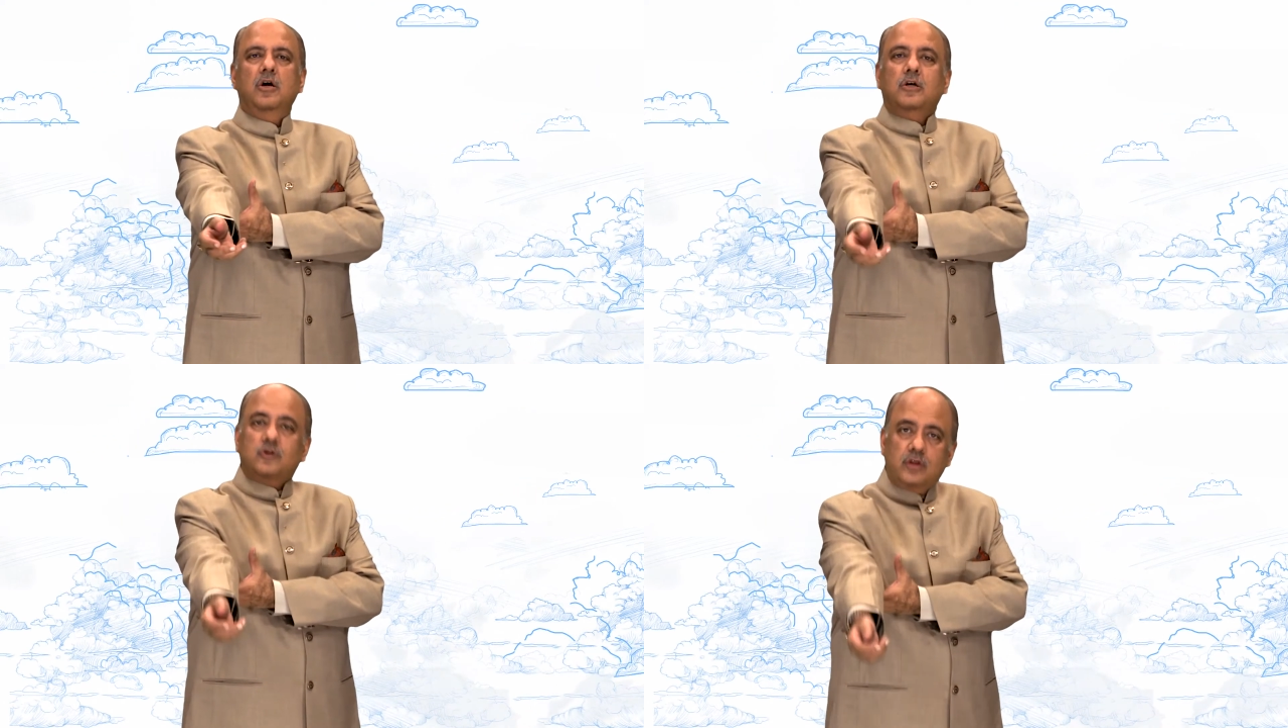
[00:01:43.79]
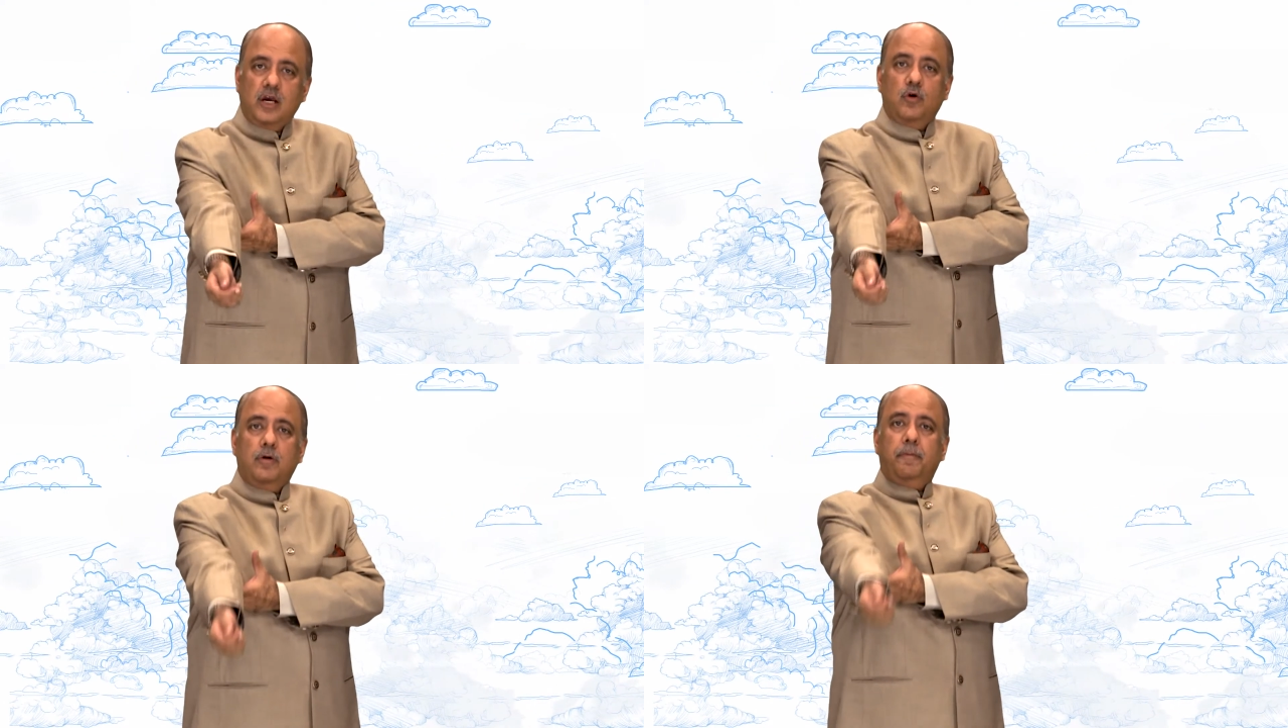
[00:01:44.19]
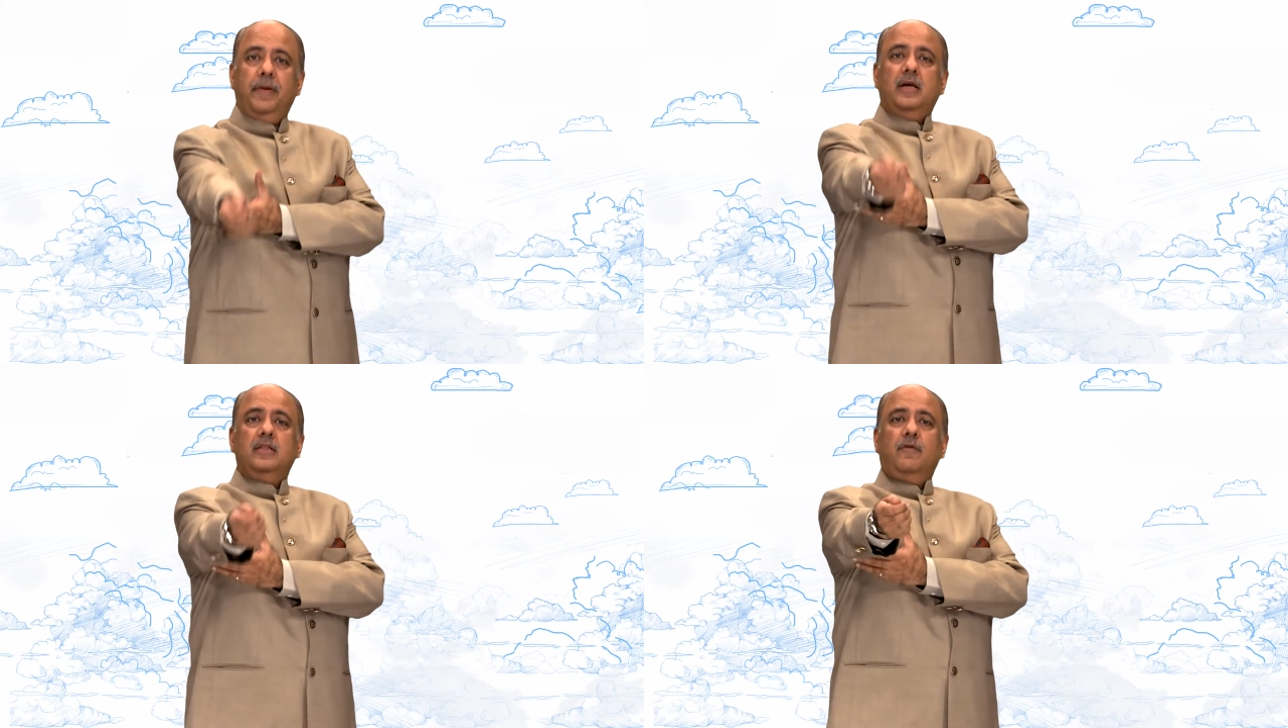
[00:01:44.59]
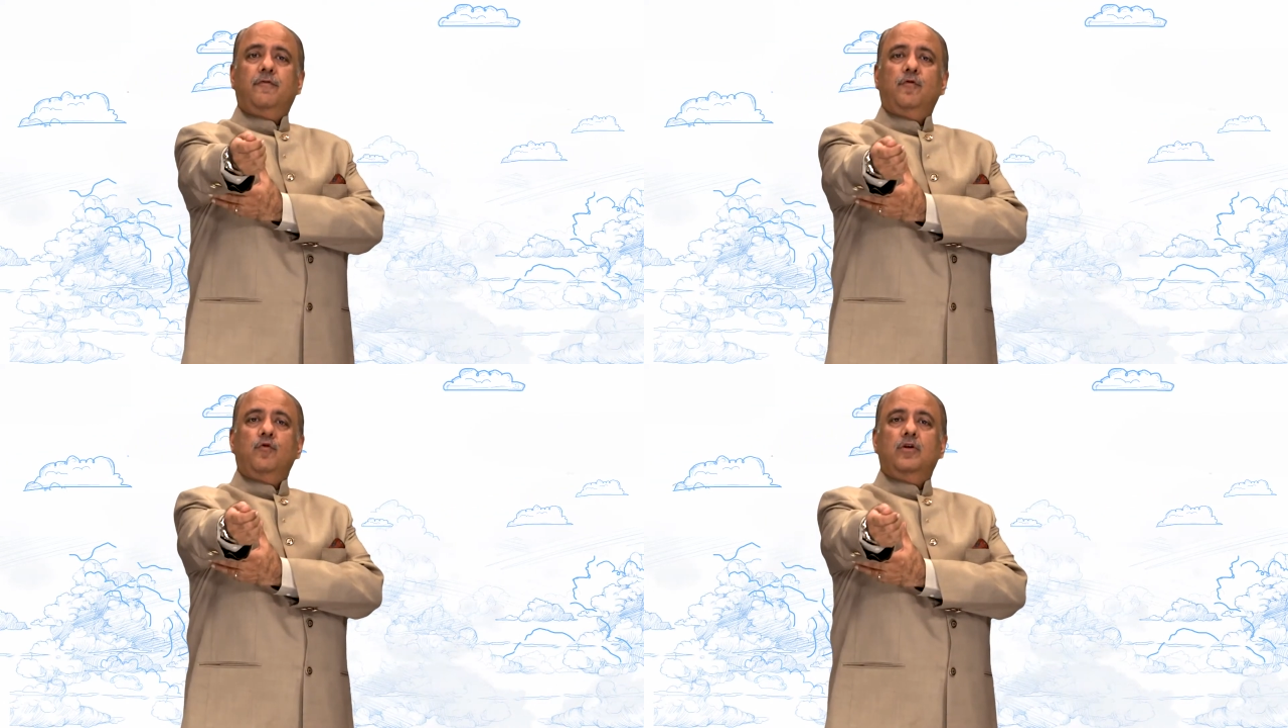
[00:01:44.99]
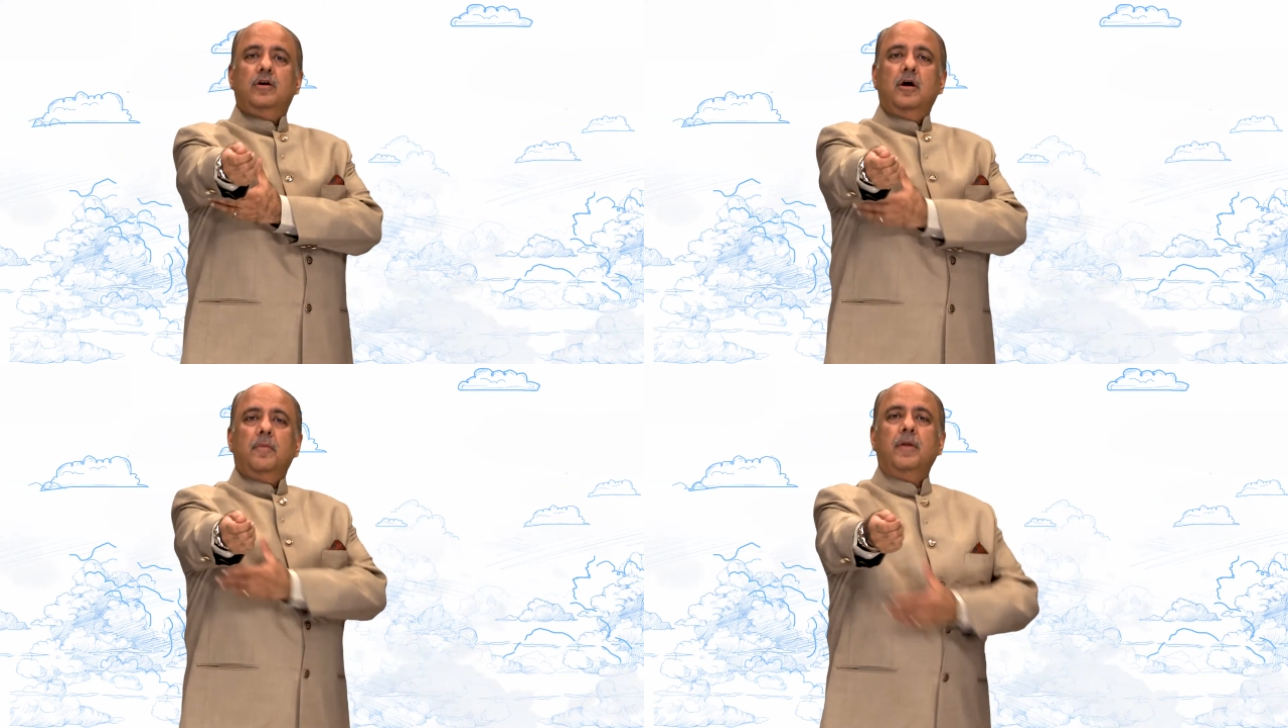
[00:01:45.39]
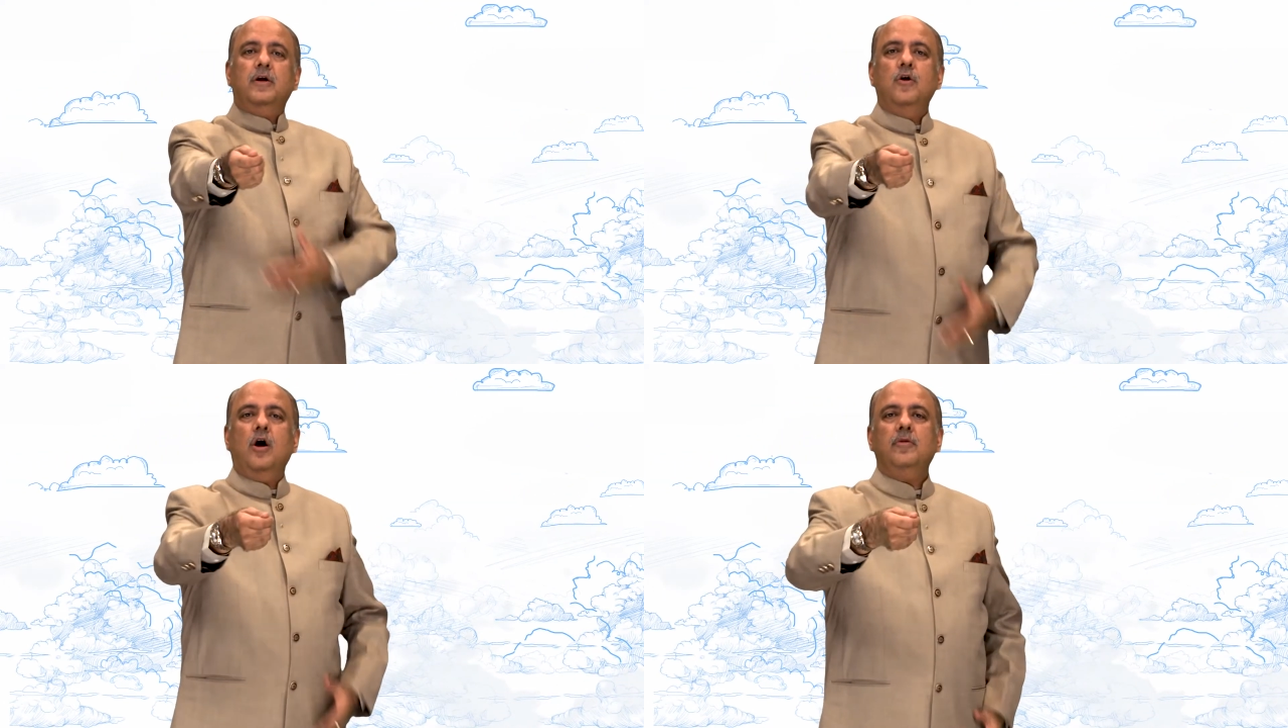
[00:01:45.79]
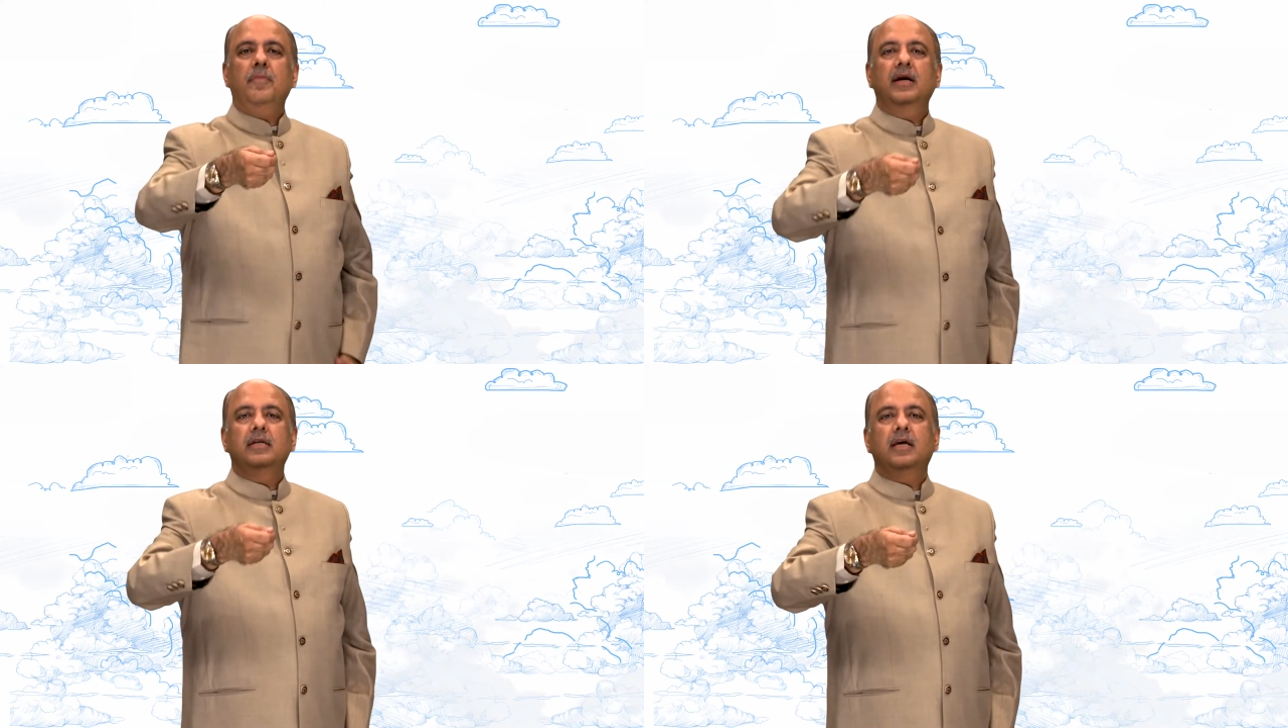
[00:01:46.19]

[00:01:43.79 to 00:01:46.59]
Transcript: So they could pick the food, but not bend